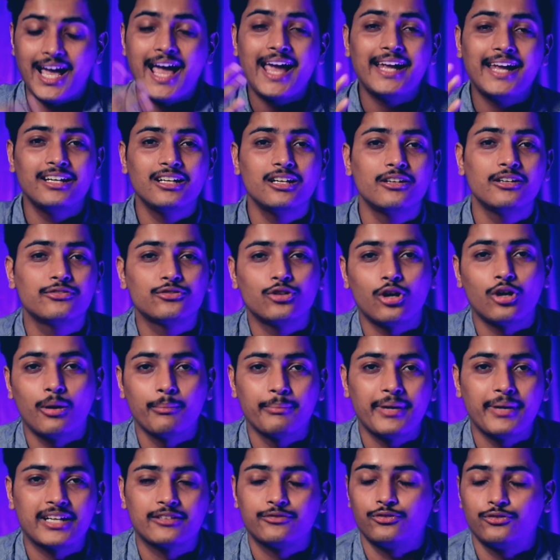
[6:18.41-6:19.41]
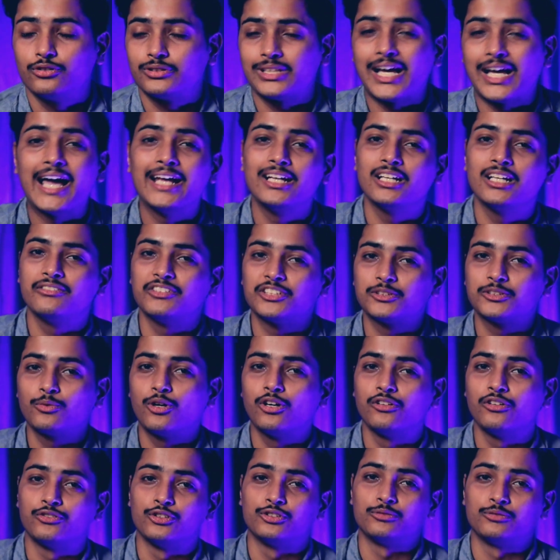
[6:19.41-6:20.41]
I love compact phones, I love
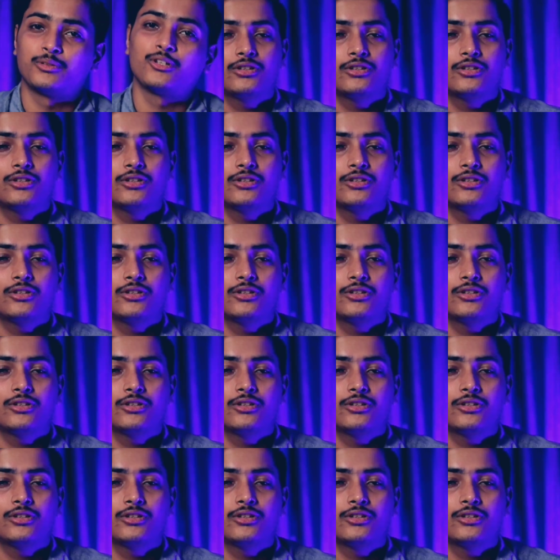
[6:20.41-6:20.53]
small phones,